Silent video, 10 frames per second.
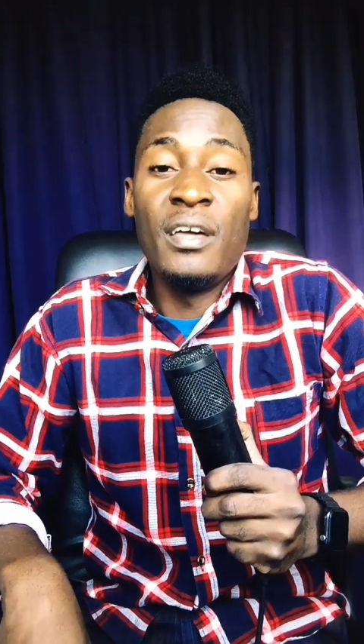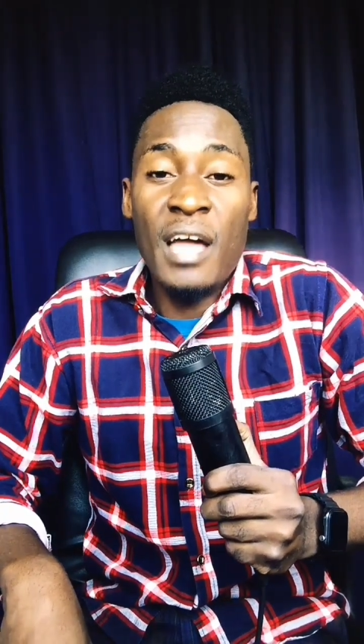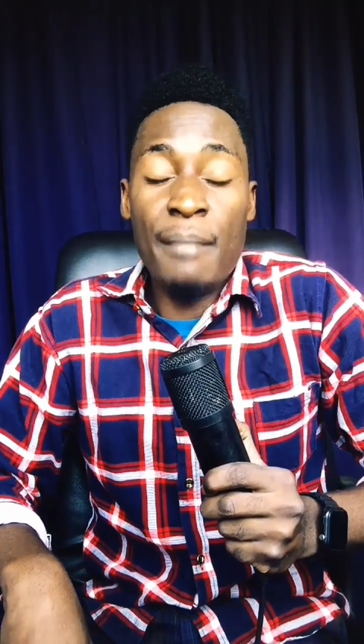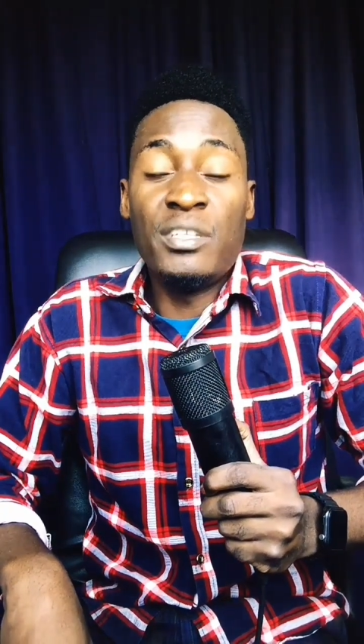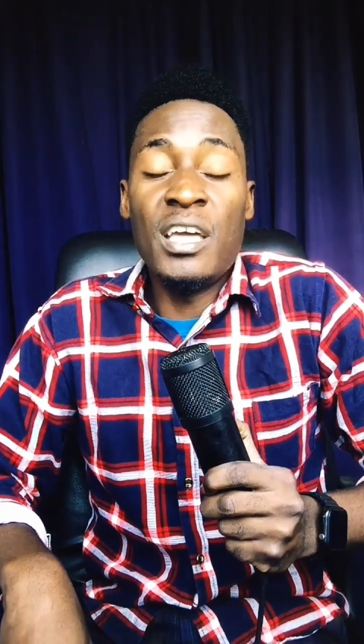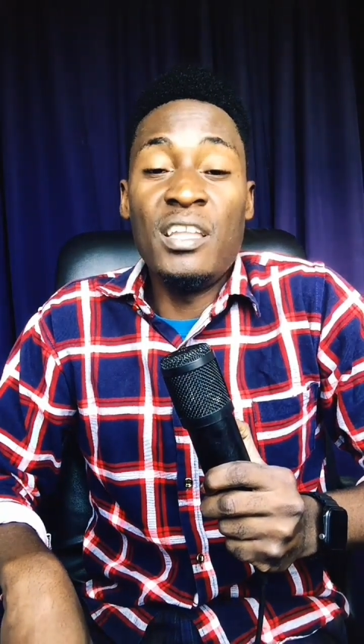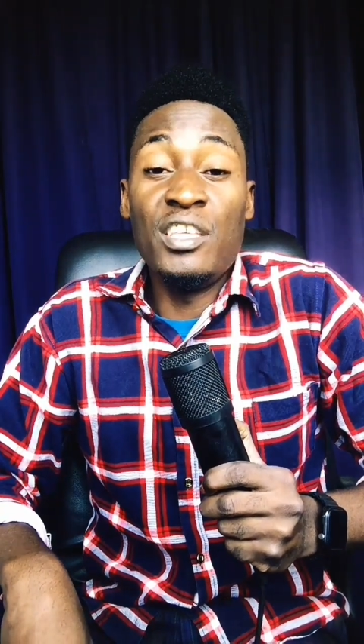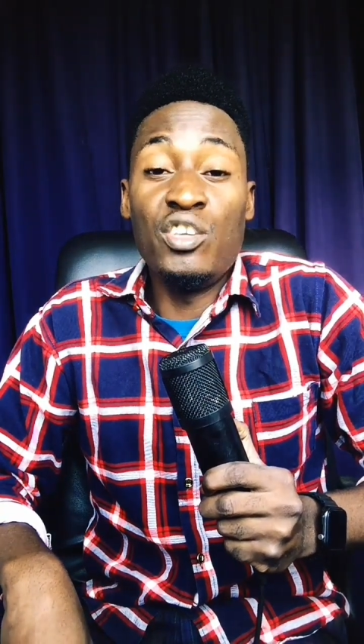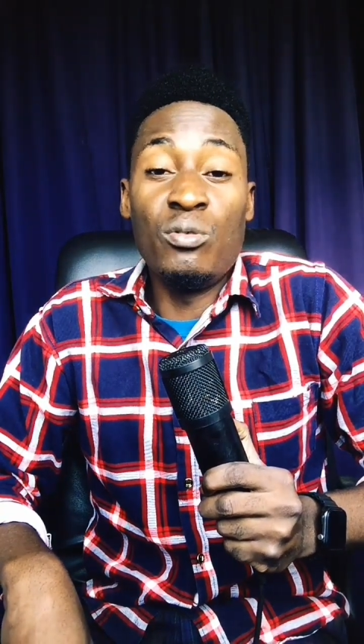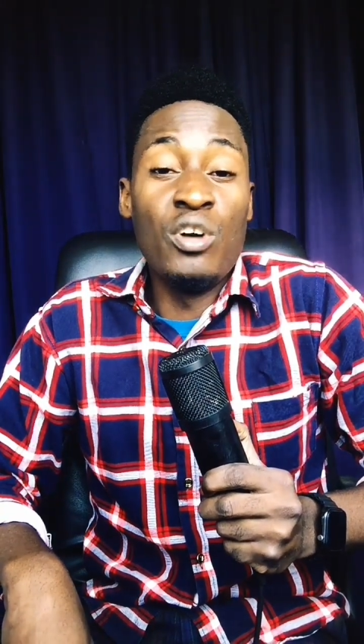I'm
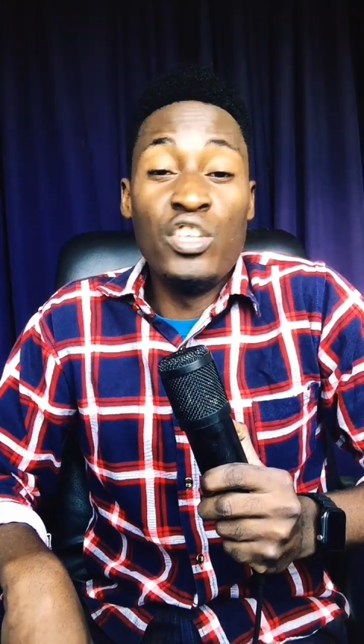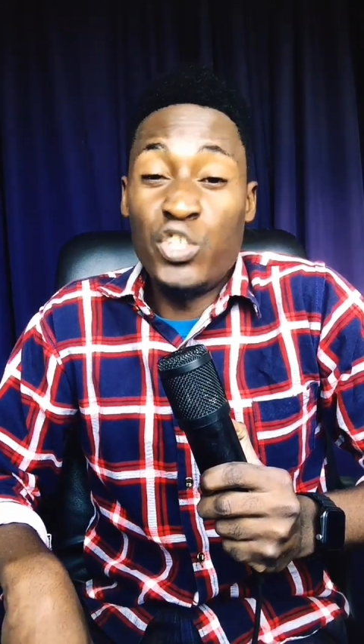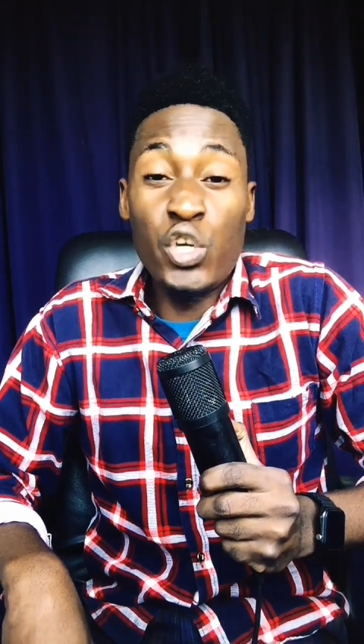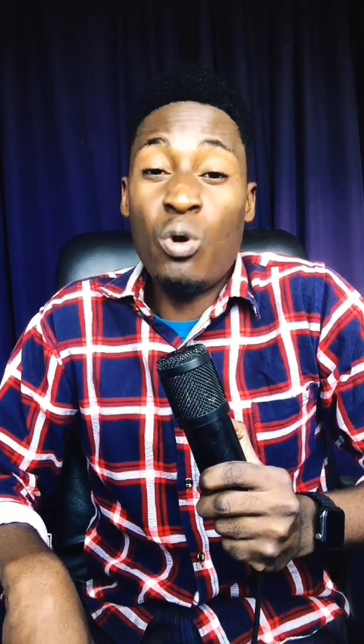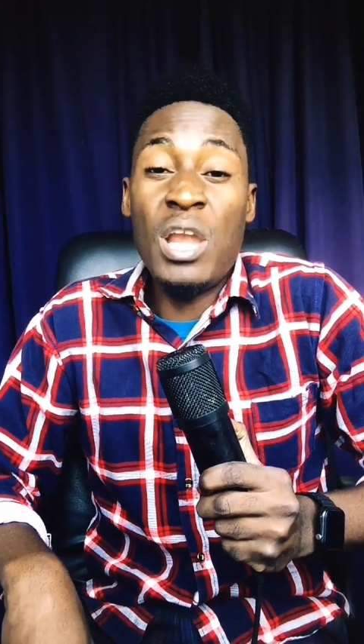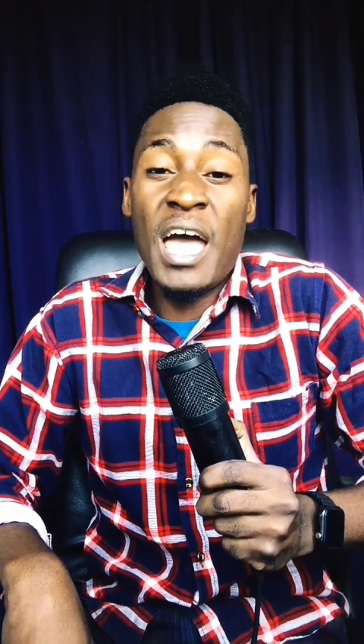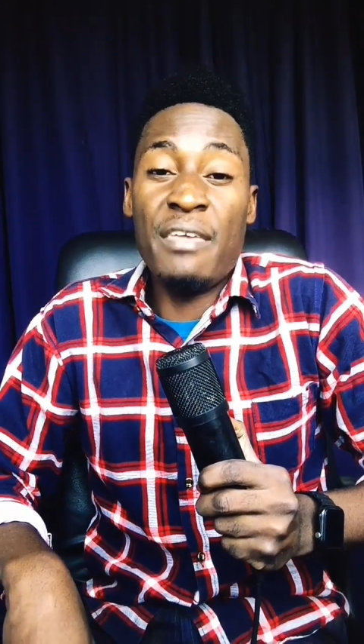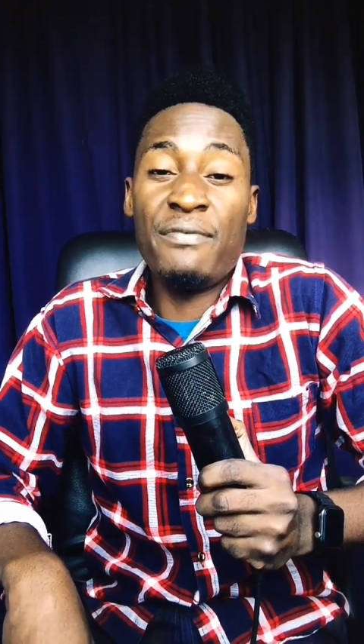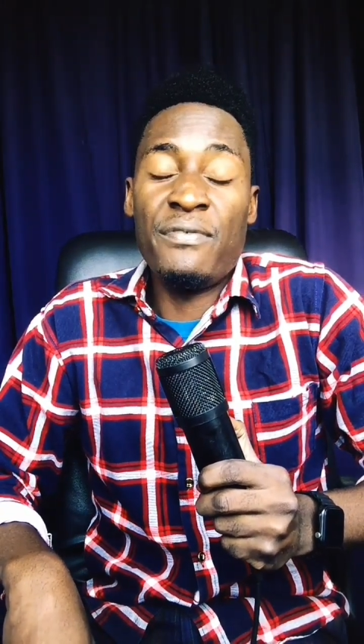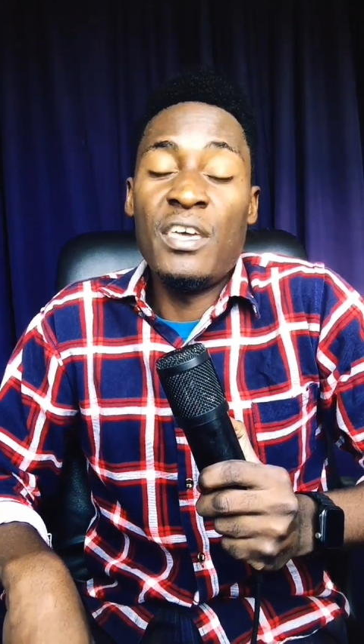telling you, your
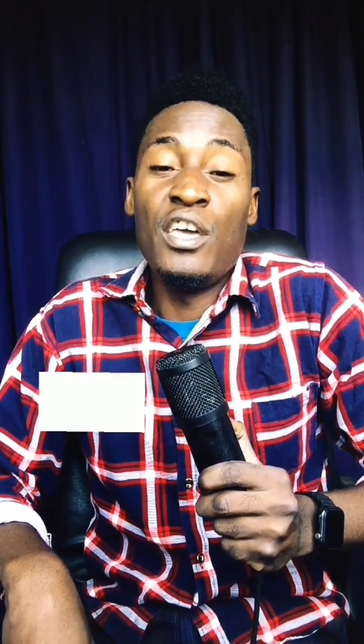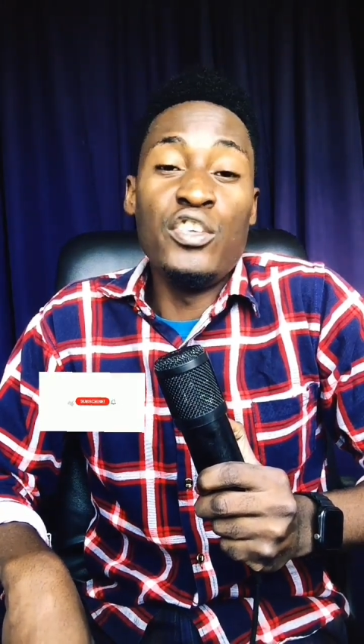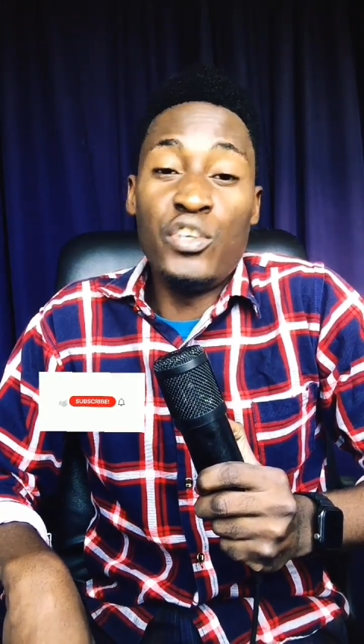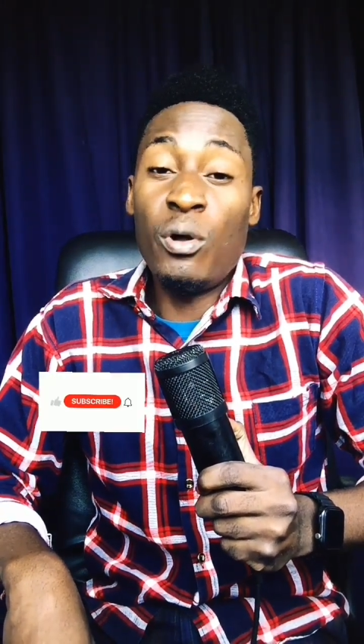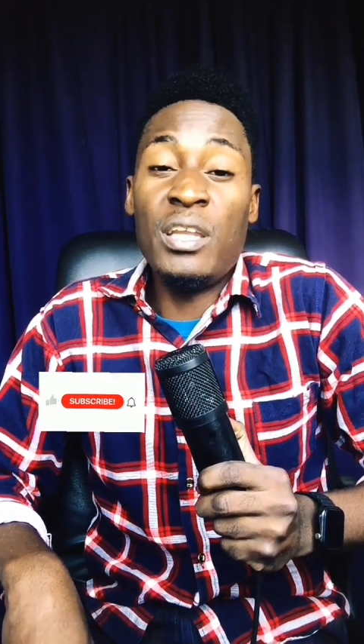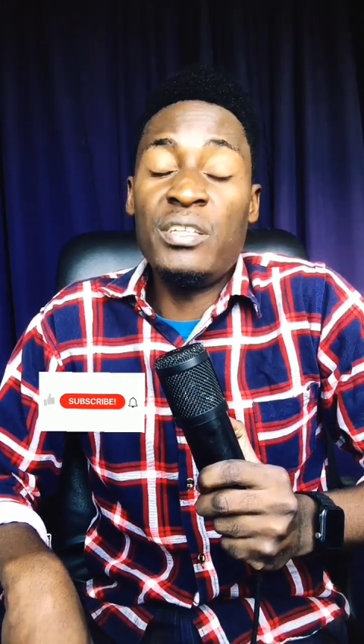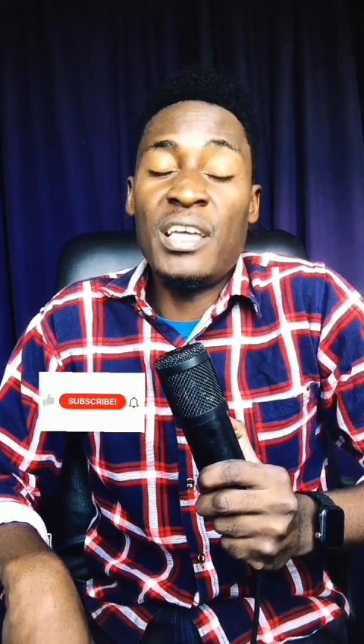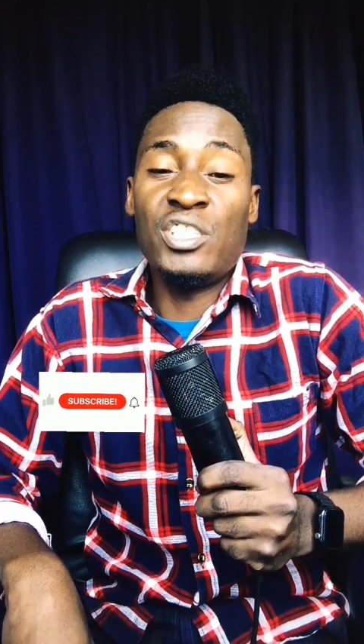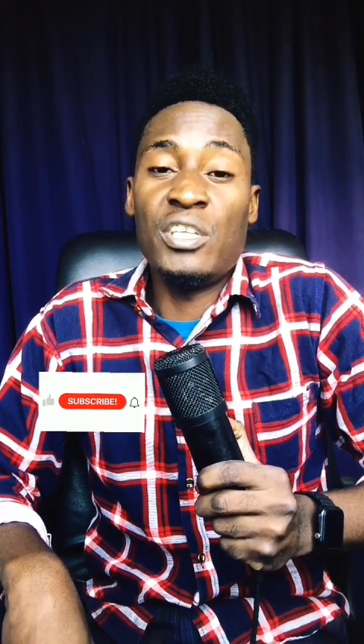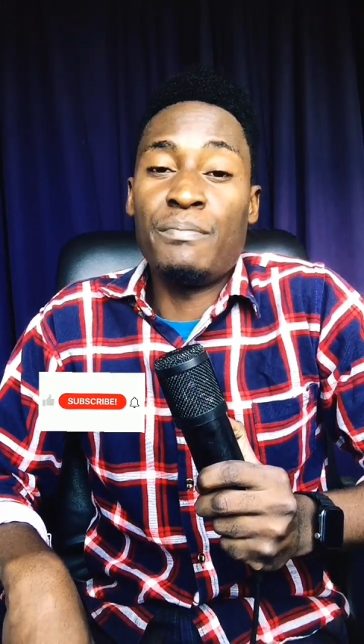life, your
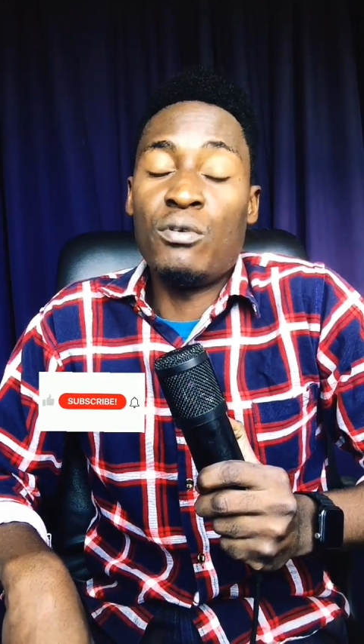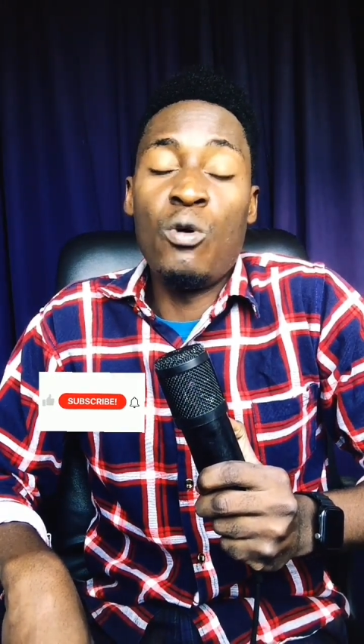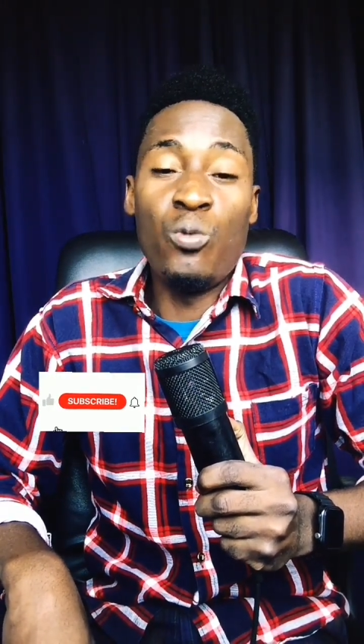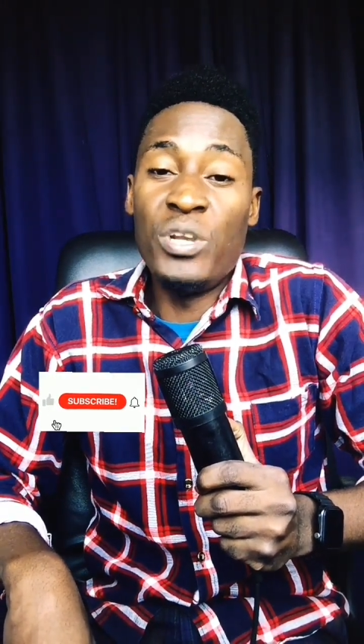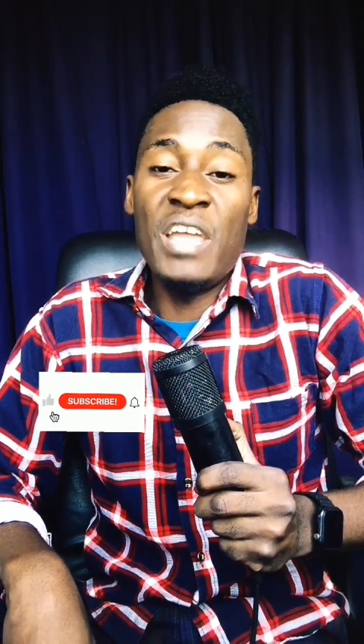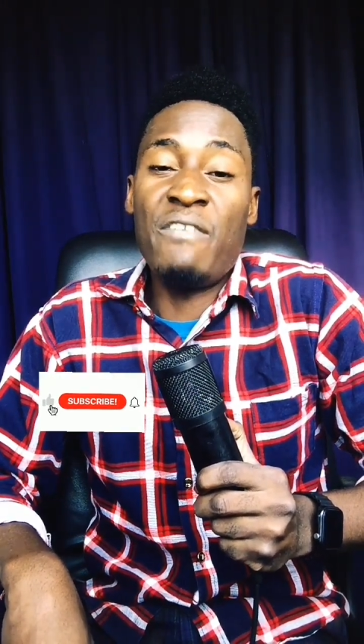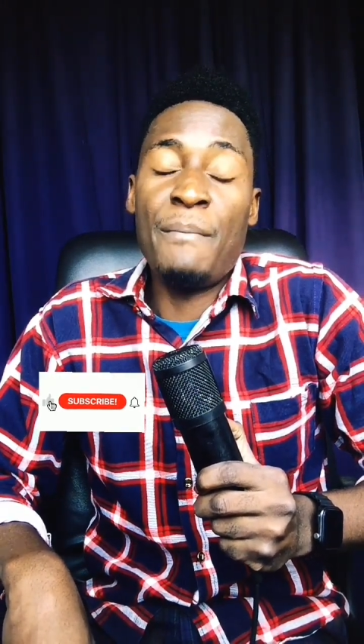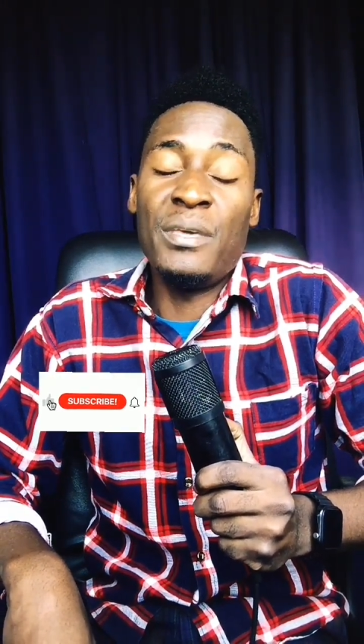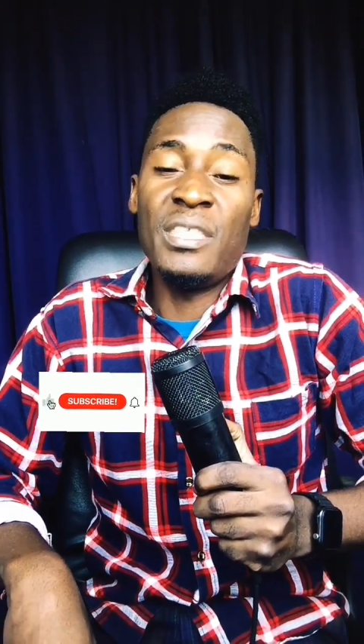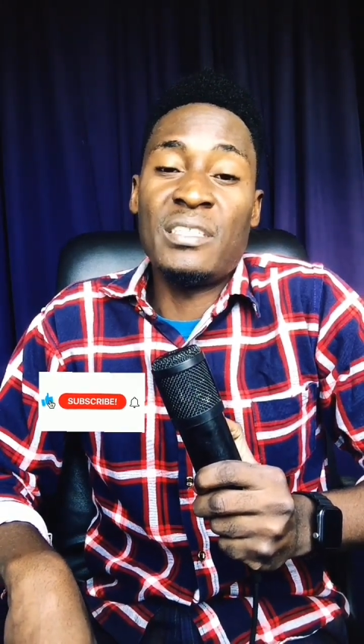leadership will never
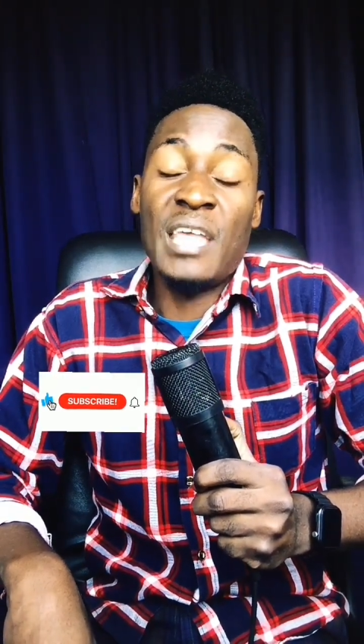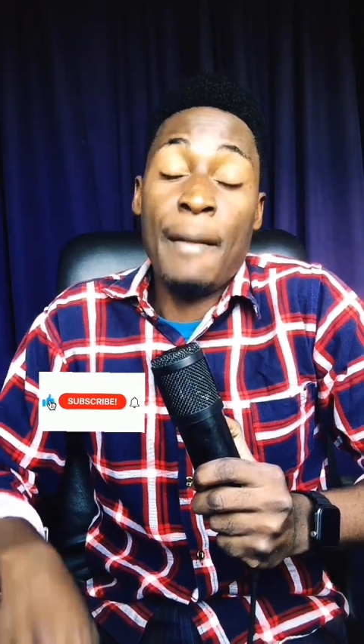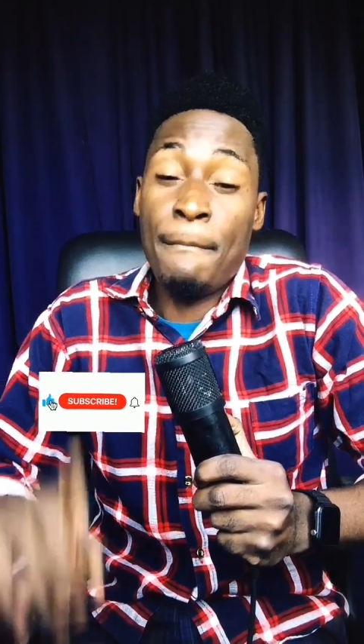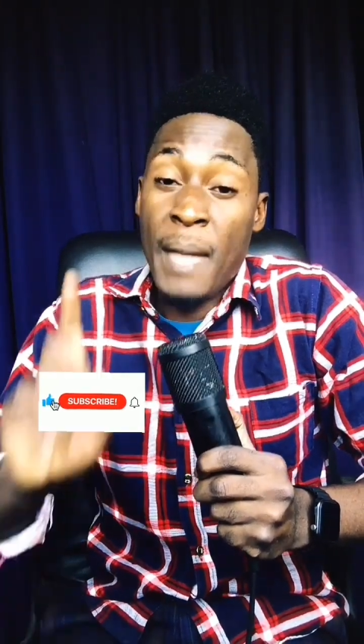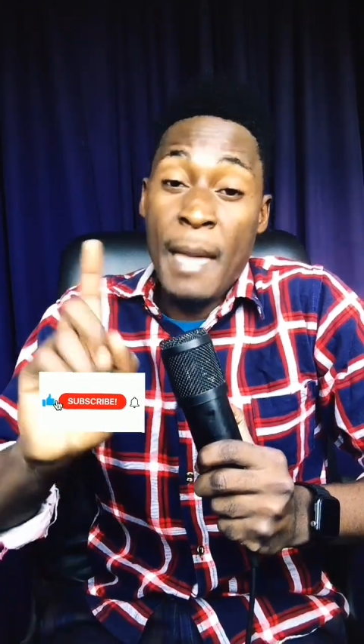be the same.